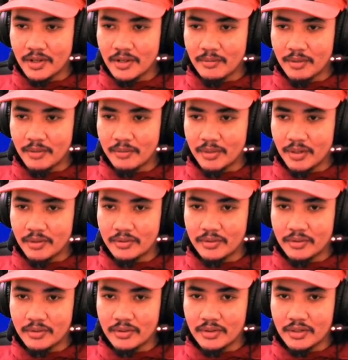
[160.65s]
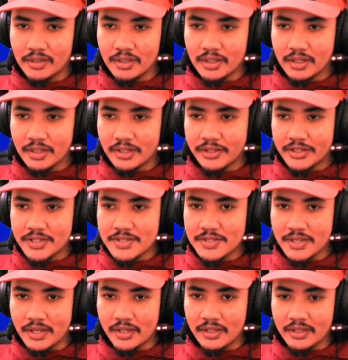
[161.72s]
Come on, bro. Clear this
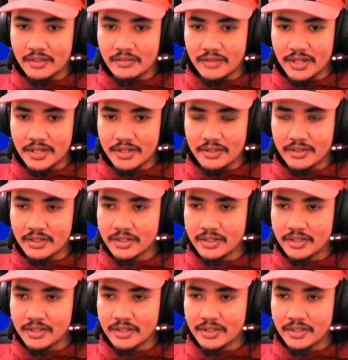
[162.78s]
thing right here.